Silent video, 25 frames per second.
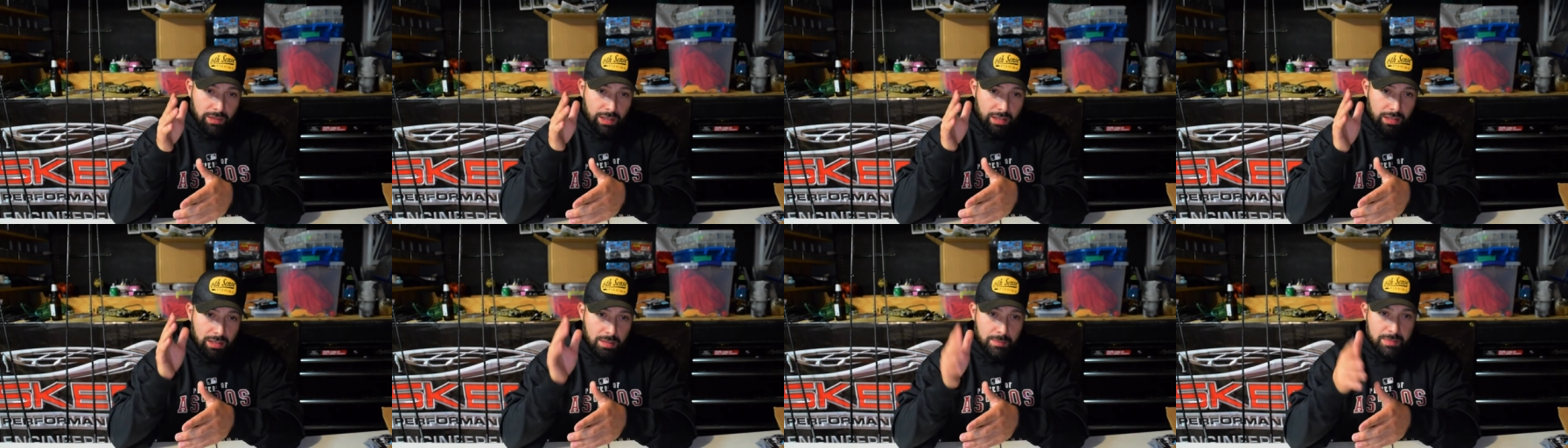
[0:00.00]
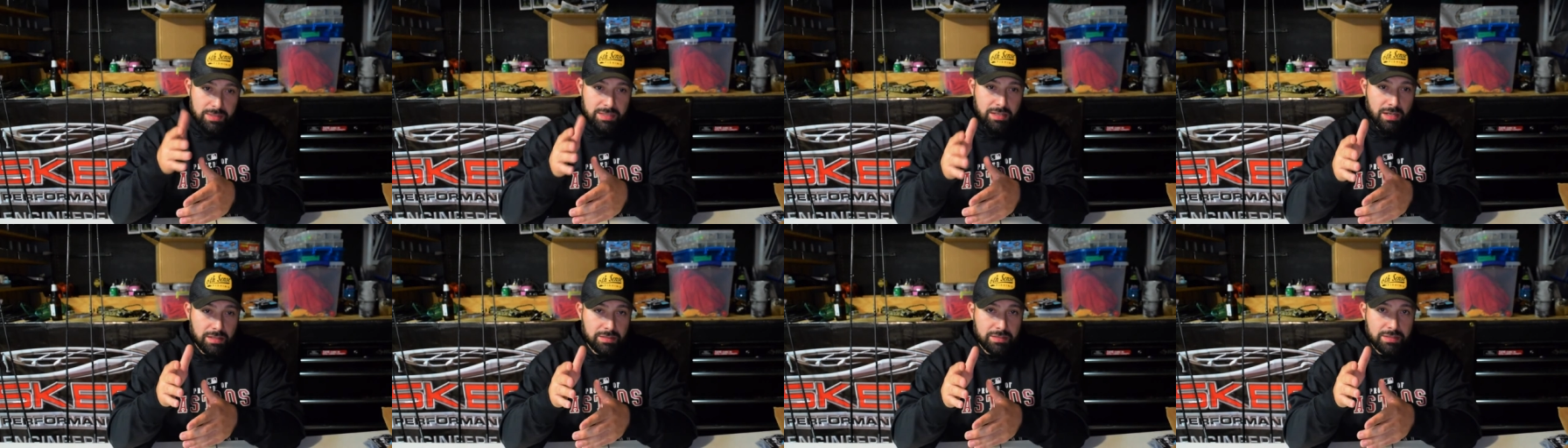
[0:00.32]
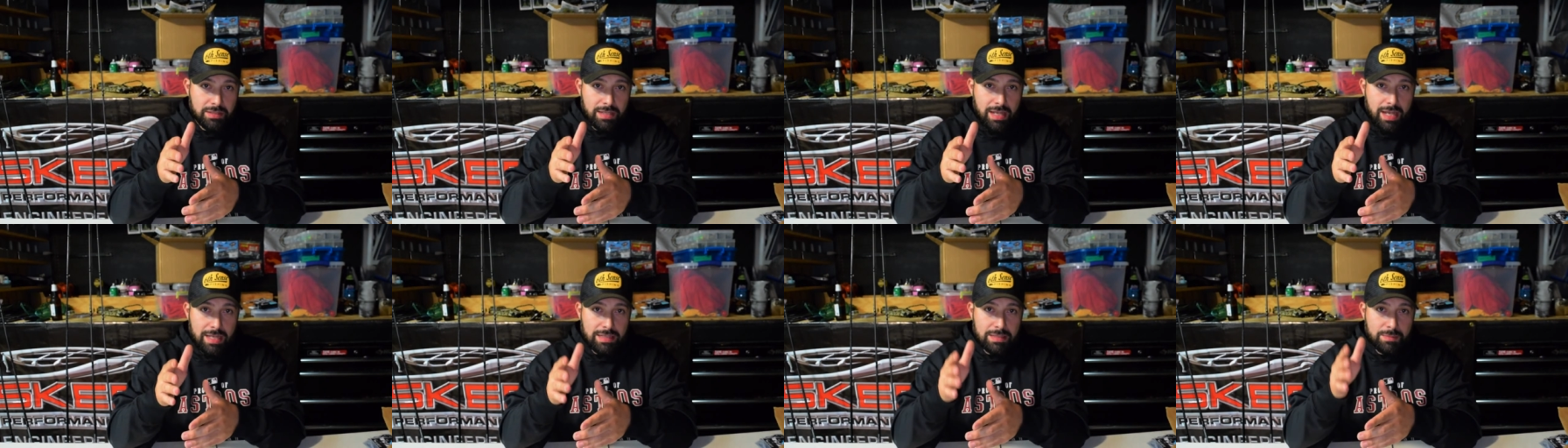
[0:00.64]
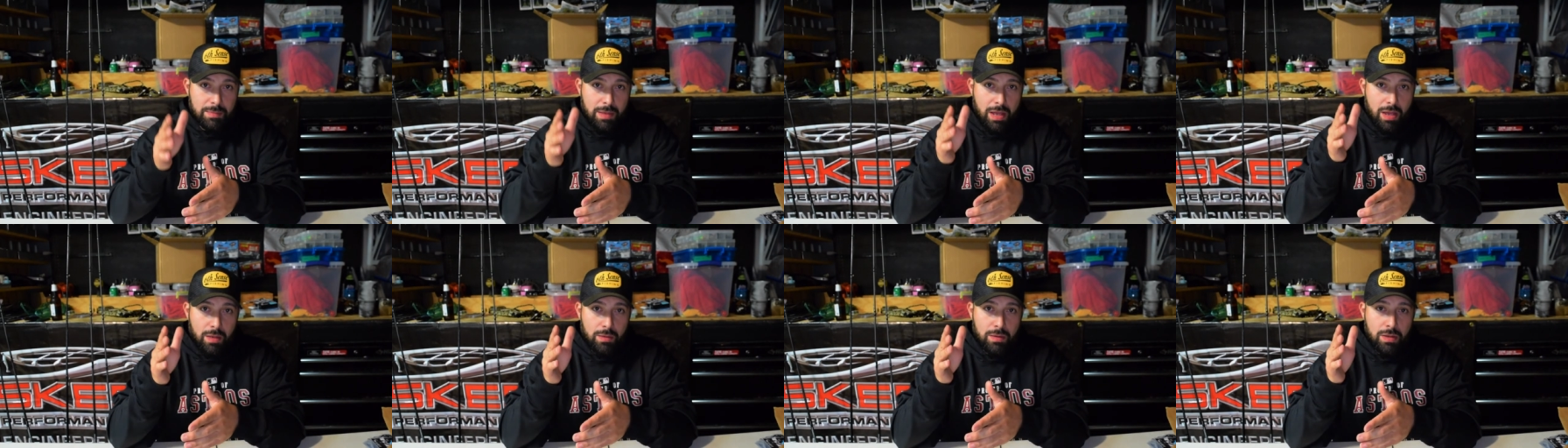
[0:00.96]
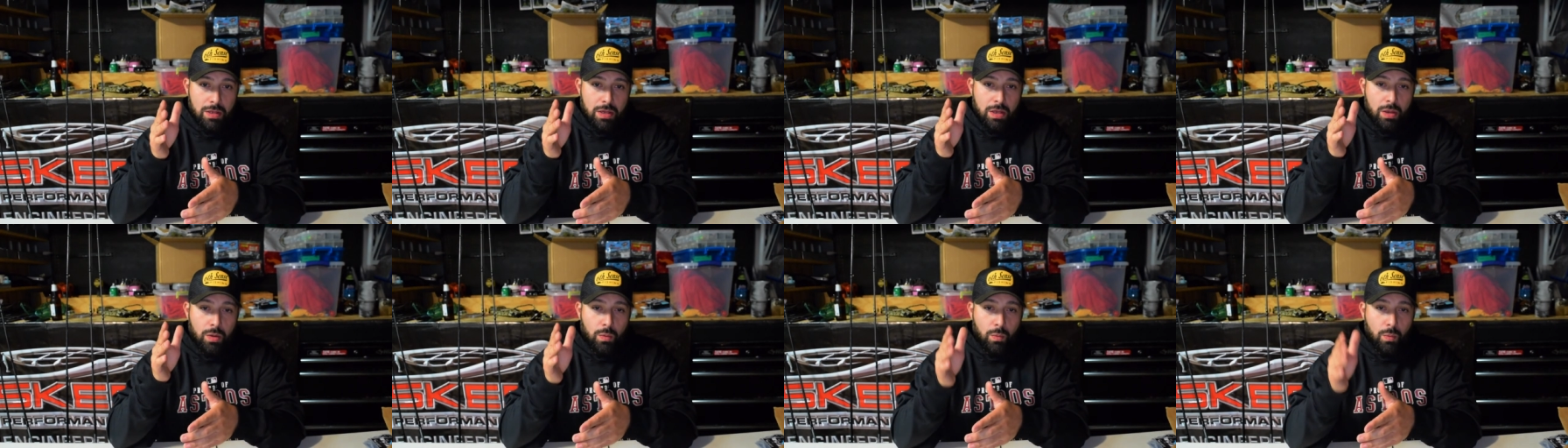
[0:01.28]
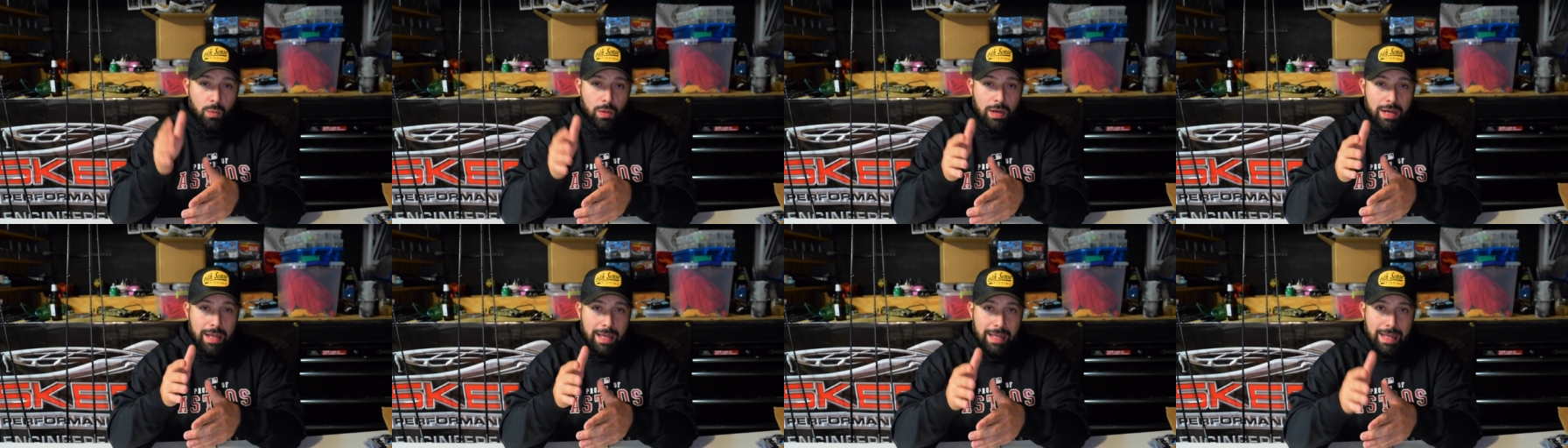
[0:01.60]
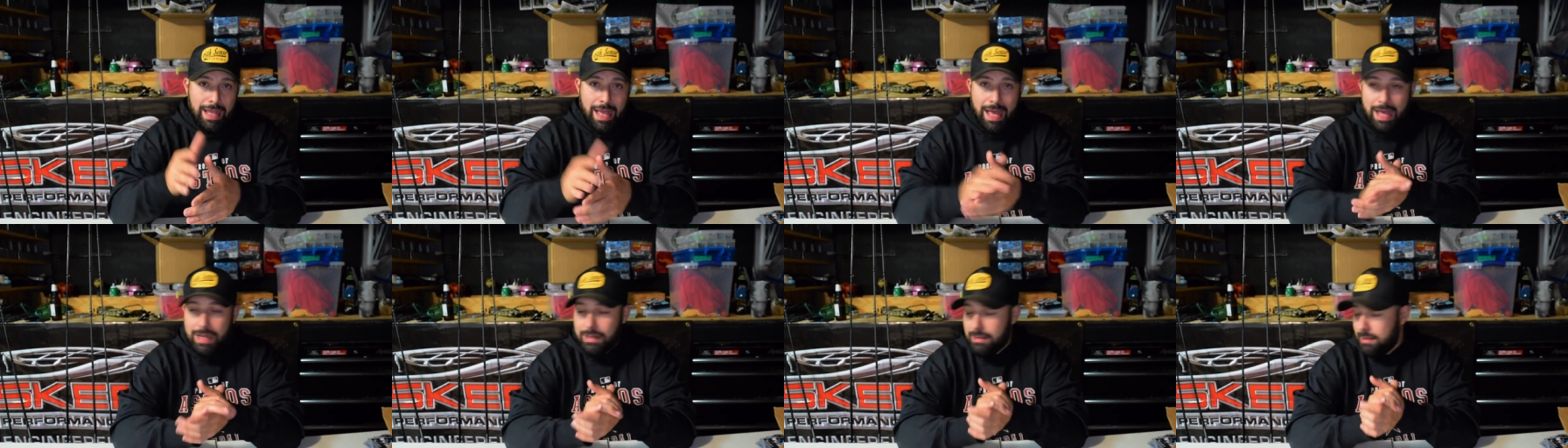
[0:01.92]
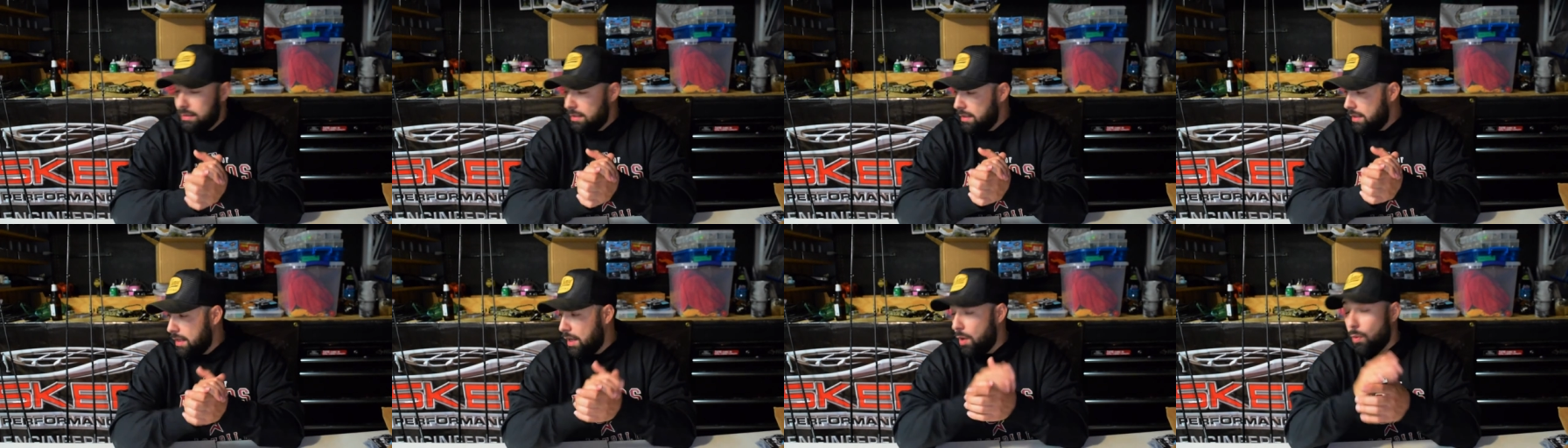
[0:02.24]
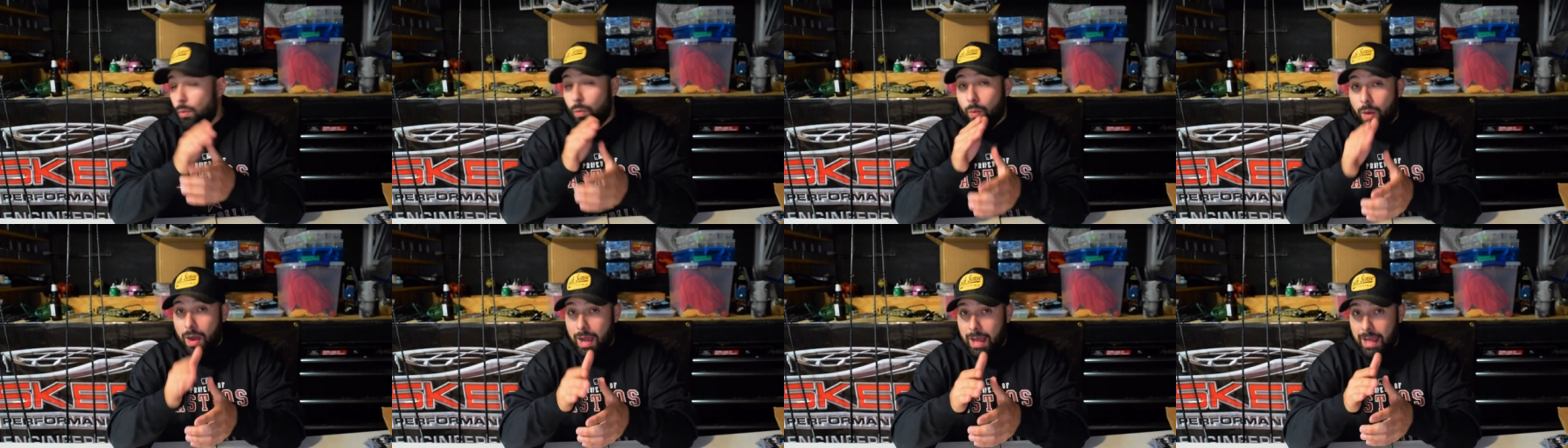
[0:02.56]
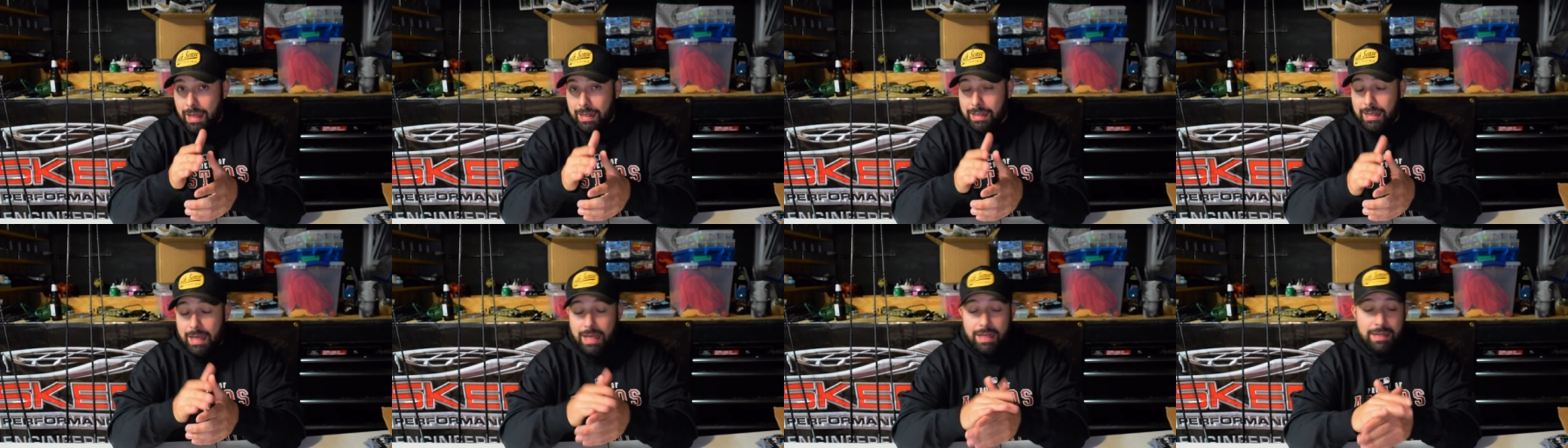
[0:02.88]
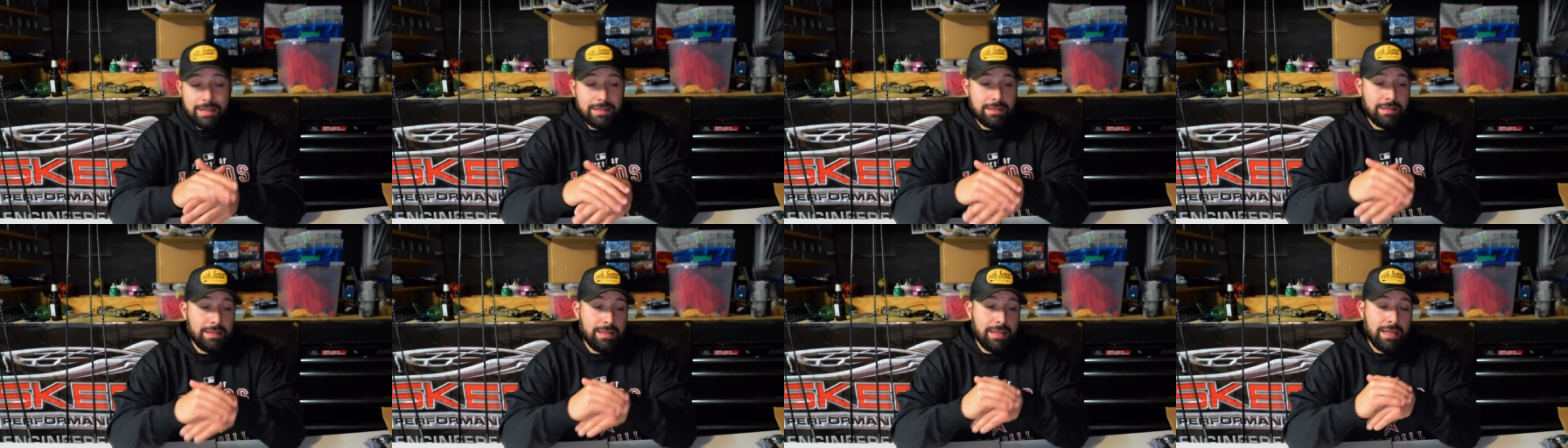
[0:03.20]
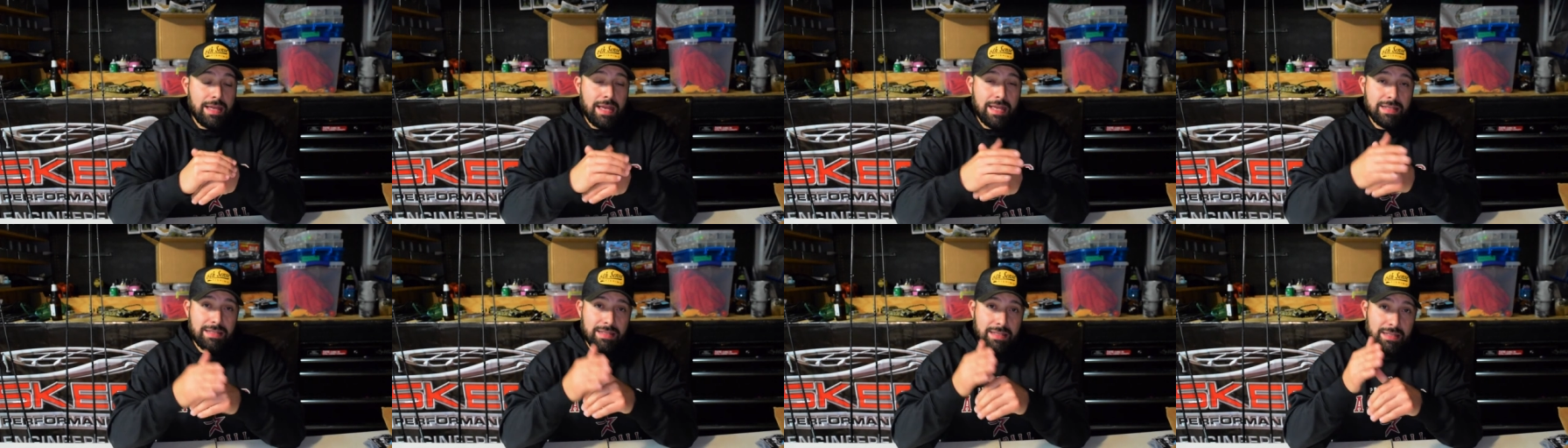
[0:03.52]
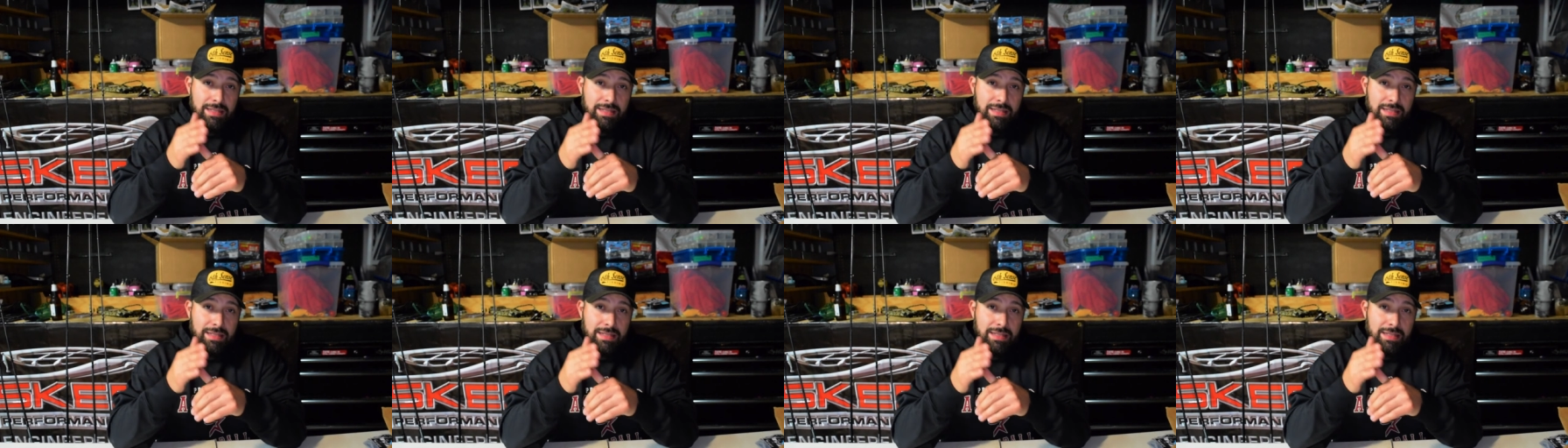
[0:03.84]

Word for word: Let me talk to you guys about what I got, why I got it. It's a